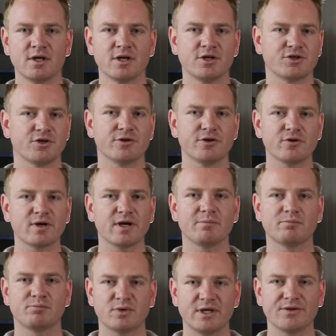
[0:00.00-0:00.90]
so you
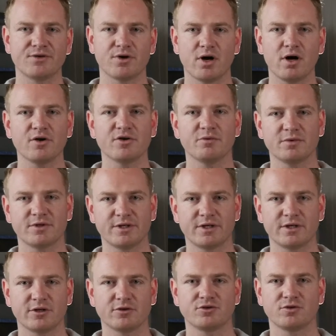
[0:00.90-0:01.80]
can print all the
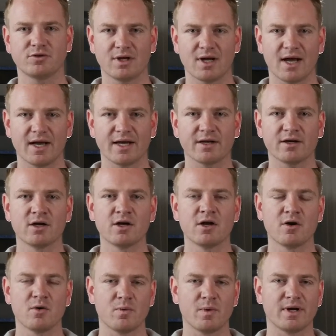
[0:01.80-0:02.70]
materials you like
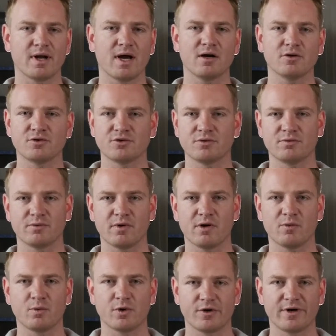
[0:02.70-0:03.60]
without
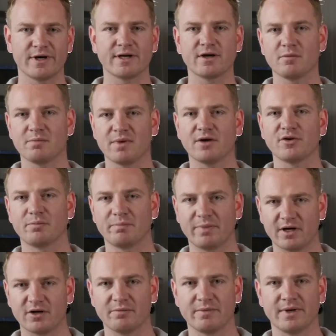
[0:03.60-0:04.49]
worrying about the
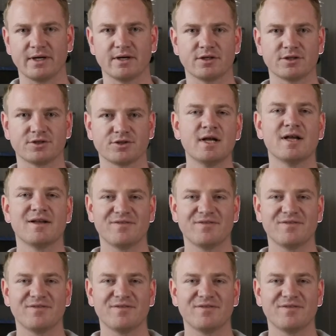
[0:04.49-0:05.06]
parameters.